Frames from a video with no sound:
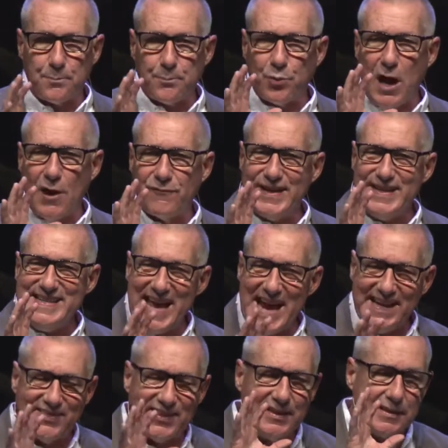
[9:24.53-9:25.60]
prophet
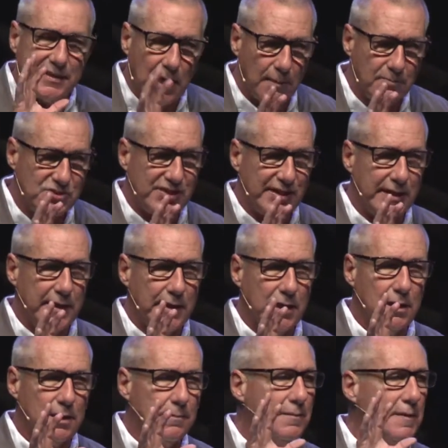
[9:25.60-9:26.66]
Nathan comes to
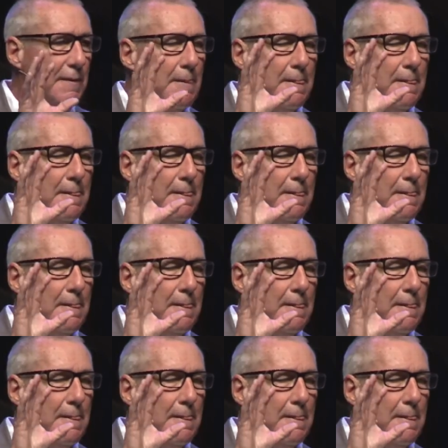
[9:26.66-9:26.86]
him